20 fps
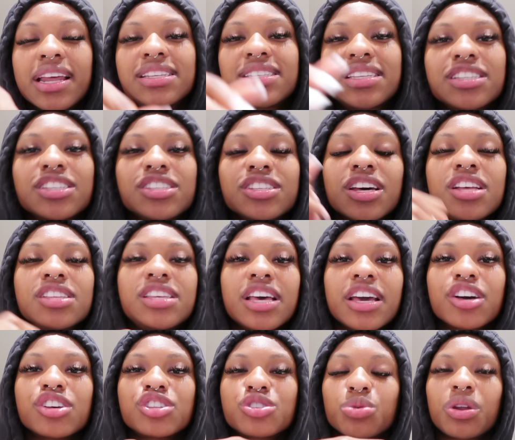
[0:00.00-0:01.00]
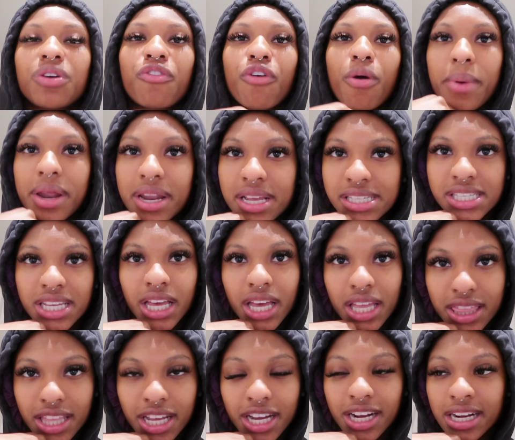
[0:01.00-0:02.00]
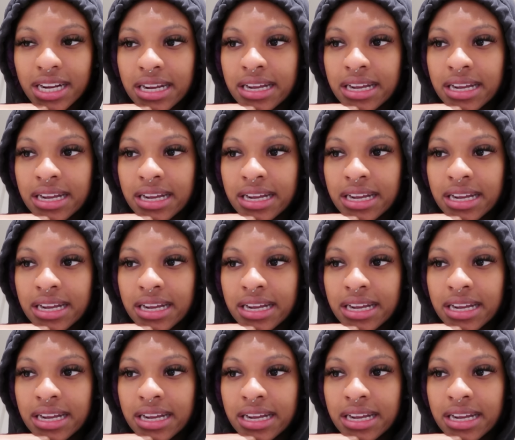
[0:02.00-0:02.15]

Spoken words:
and it says it's going to take us 24 minutes to get there.